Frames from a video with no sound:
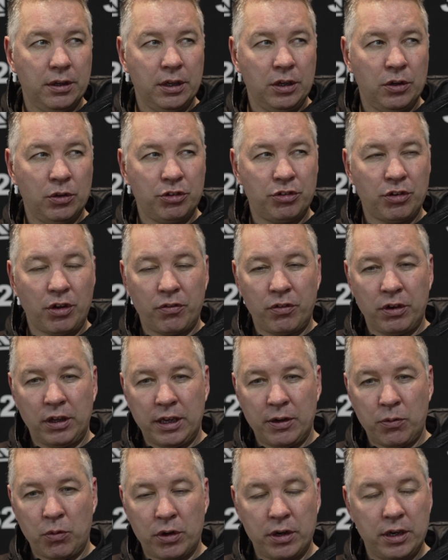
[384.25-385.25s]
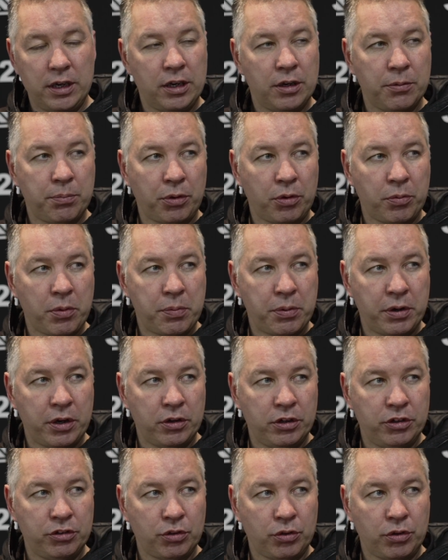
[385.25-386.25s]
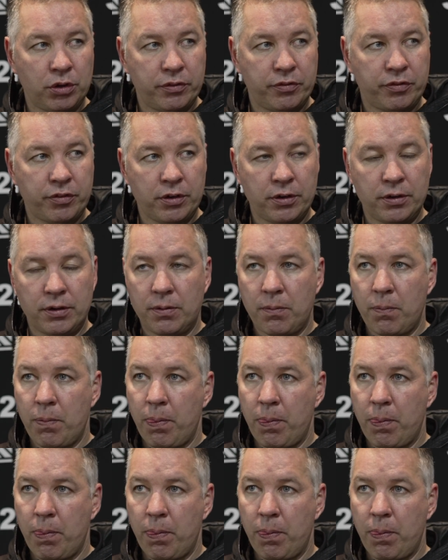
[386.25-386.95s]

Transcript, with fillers: You know, he's not really one that you could probably play on his own up front.